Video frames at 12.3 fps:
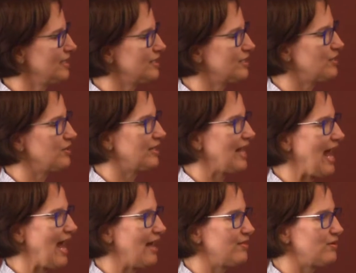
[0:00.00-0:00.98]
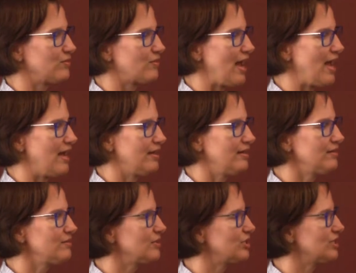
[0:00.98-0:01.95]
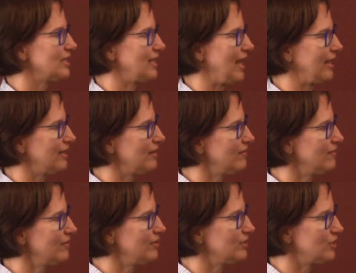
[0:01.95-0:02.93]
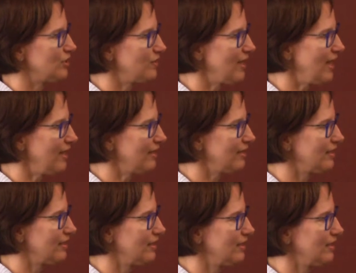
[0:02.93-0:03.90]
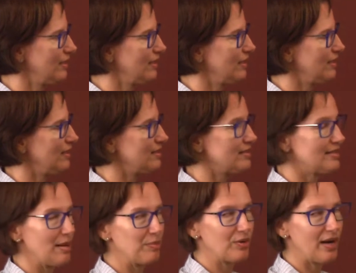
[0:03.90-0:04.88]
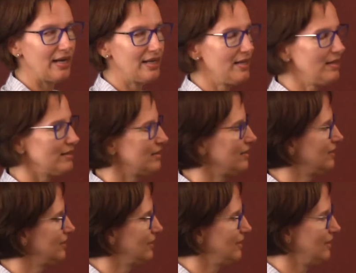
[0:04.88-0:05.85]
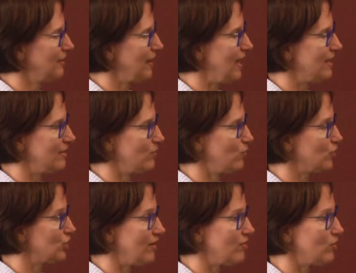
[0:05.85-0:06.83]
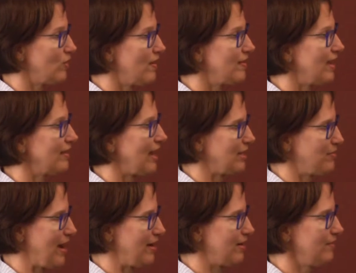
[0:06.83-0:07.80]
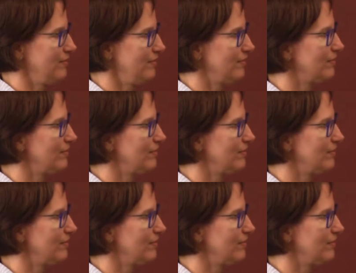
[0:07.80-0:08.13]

So you can add the red, which is a negative, to that, and then separate it, and whichever one they like better.